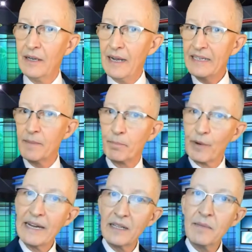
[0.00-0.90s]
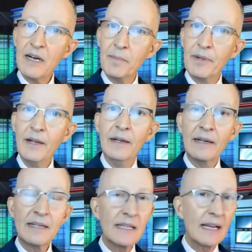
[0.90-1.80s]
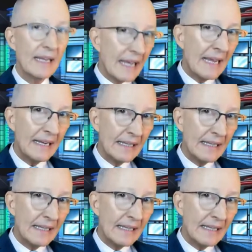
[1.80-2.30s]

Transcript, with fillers: I had to break them up because I can't